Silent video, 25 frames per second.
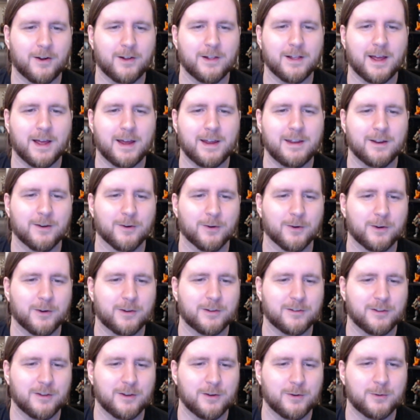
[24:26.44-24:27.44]
All I hear are
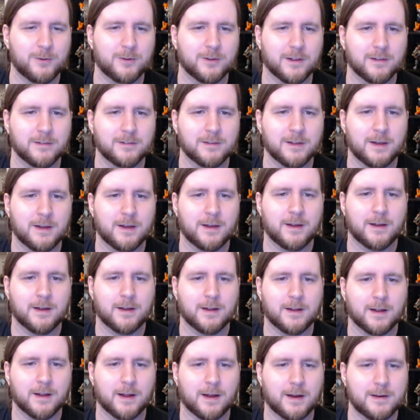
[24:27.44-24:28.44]
excuses.
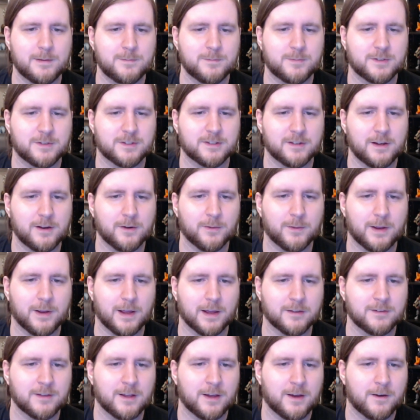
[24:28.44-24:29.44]
I'm
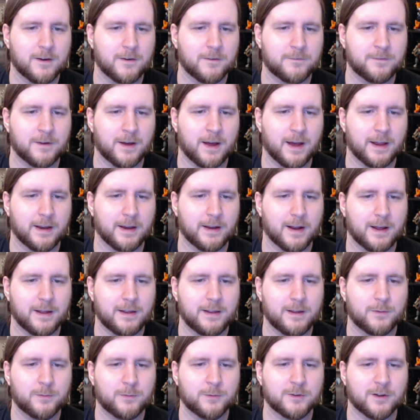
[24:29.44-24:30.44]
serious. Fine.
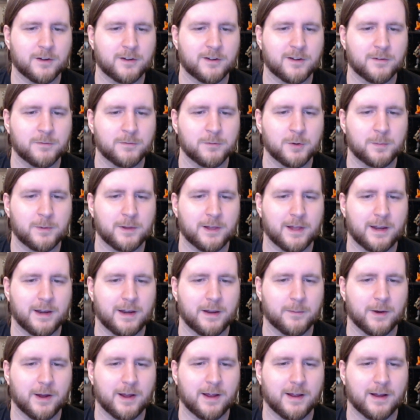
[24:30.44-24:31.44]
It was uncomfortable
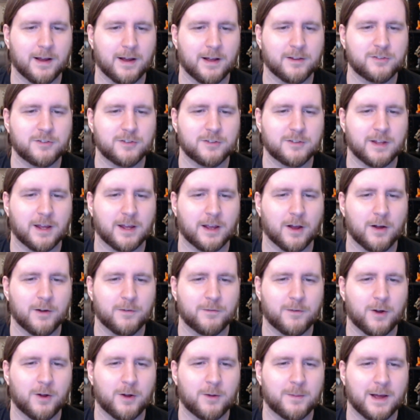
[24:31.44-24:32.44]
anyway. I'll just take
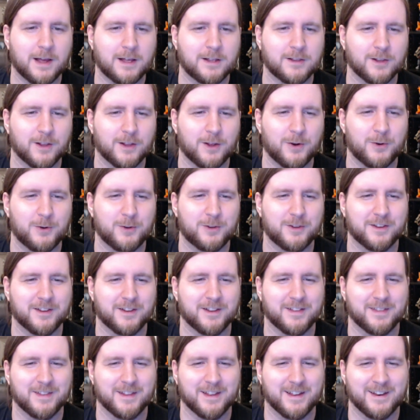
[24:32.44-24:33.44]
off all my clothes.
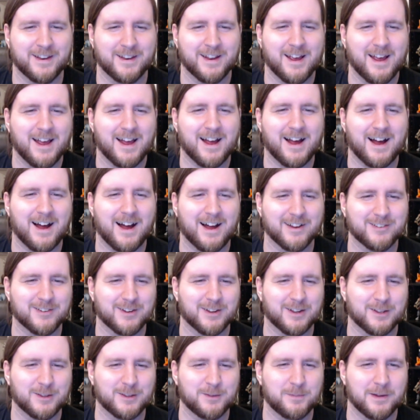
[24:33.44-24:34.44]
And then
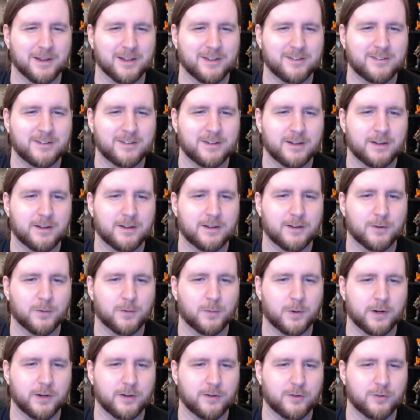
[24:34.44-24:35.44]
Asha gets pissed.
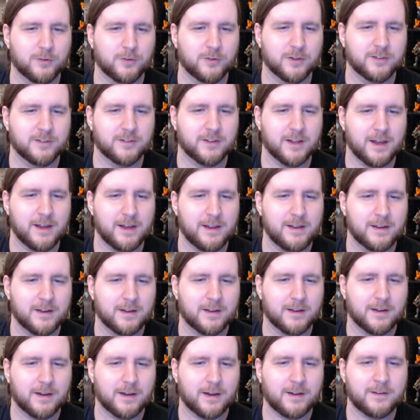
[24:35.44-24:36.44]
What did you just say?
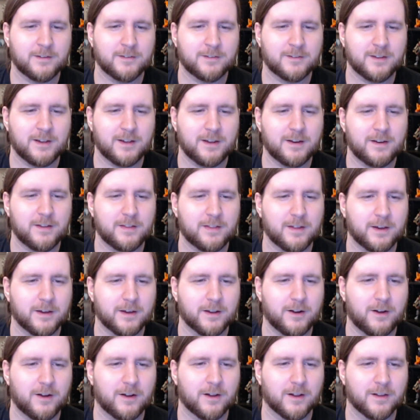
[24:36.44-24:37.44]
I didn't say anything
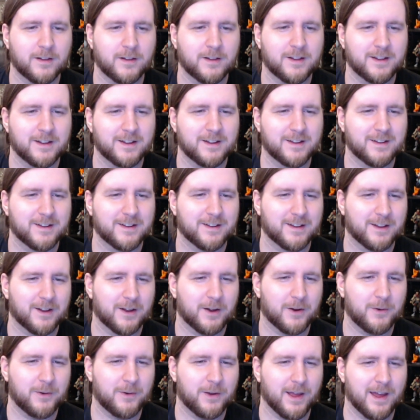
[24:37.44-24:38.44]
at all.
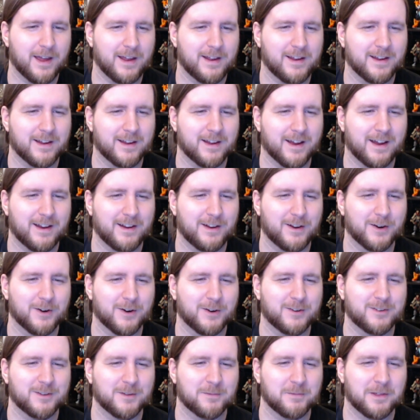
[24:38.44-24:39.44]
Okay, I
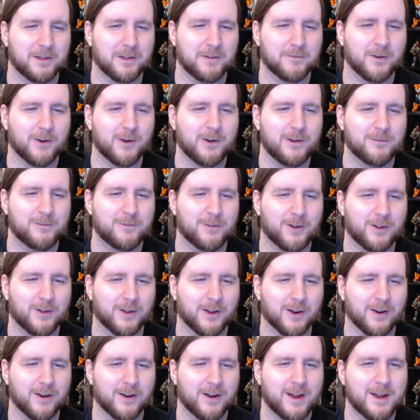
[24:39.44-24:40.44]
heard something very
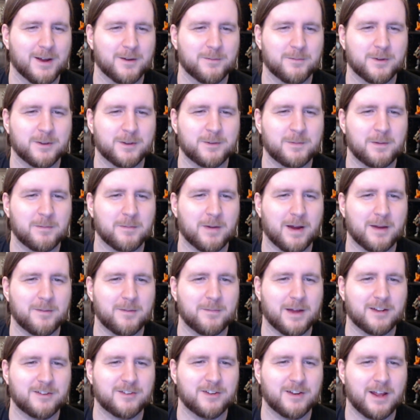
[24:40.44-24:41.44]
vulgar. Must be my
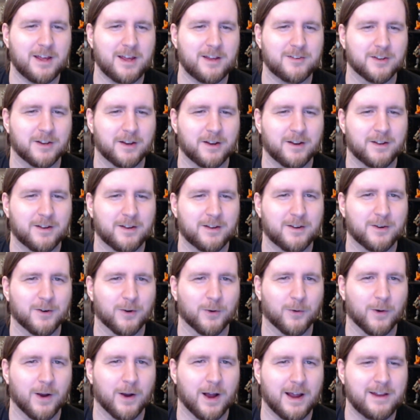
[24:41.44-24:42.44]
imagination,
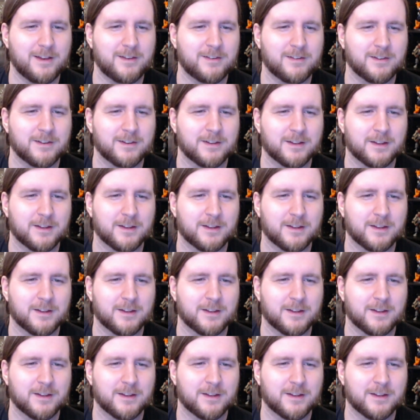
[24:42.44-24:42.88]
right?